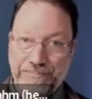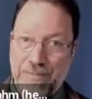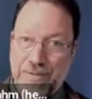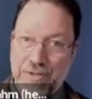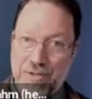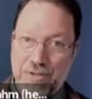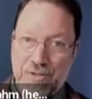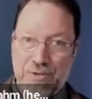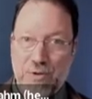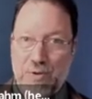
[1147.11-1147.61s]

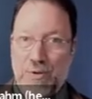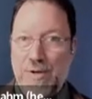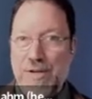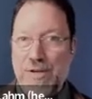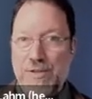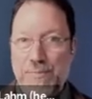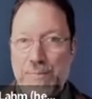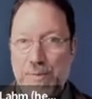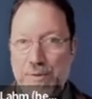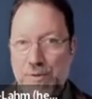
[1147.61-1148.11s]
And the story
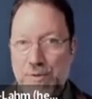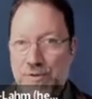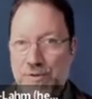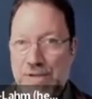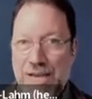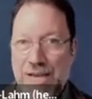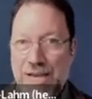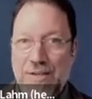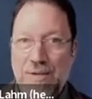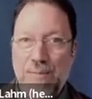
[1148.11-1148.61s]
is
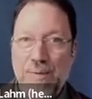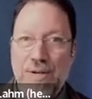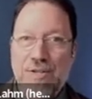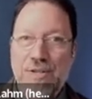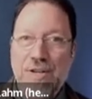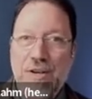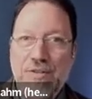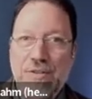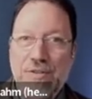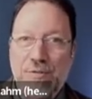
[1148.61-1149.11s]
Belluschi had to
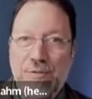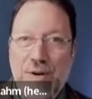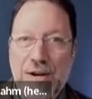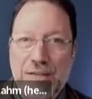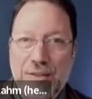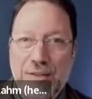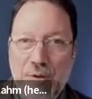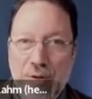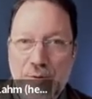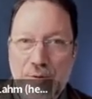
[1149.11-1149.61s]
reach out to
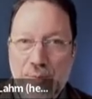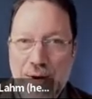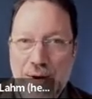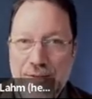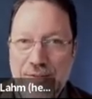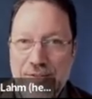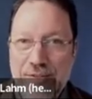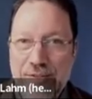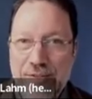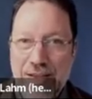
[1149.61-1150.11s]
Frank Lloyd
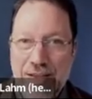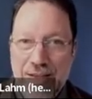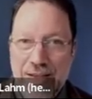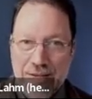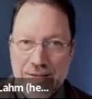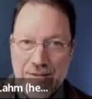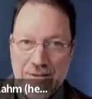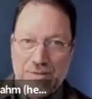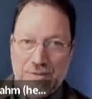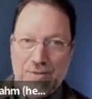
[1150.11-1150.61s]
Wright to say,
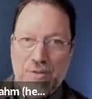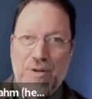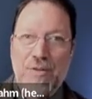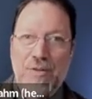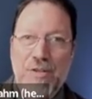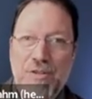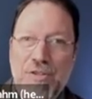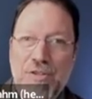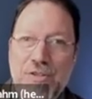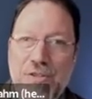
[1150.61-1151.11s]
look,
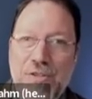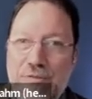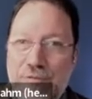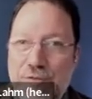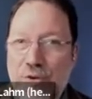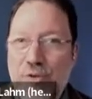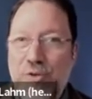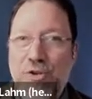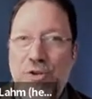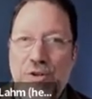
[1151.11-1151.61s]
this is the
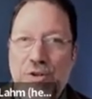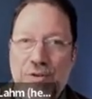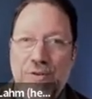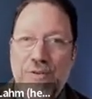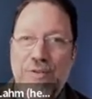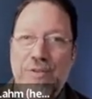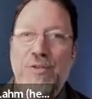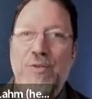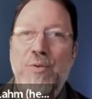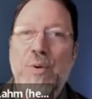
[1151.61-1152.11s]
future. You're
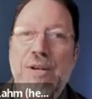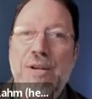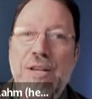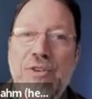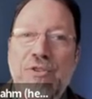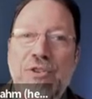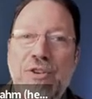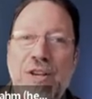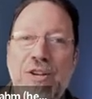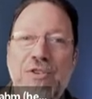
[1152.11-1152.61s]
in the
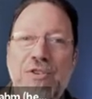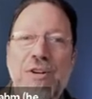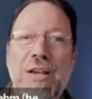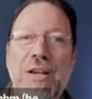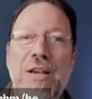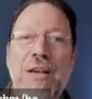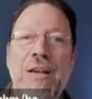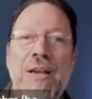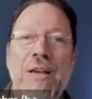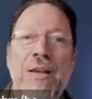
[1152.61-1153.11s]
20th
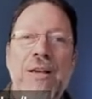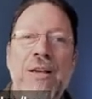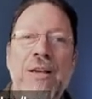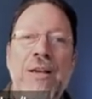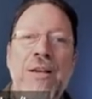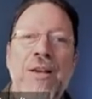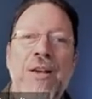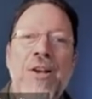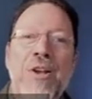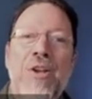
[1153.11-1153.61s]
century.
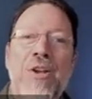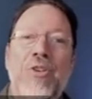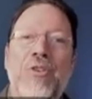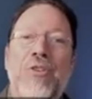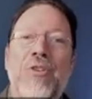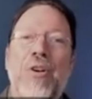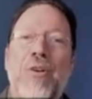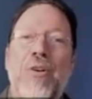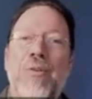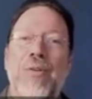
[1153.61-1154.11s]

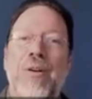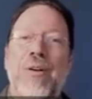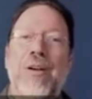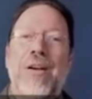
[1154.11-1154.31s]
So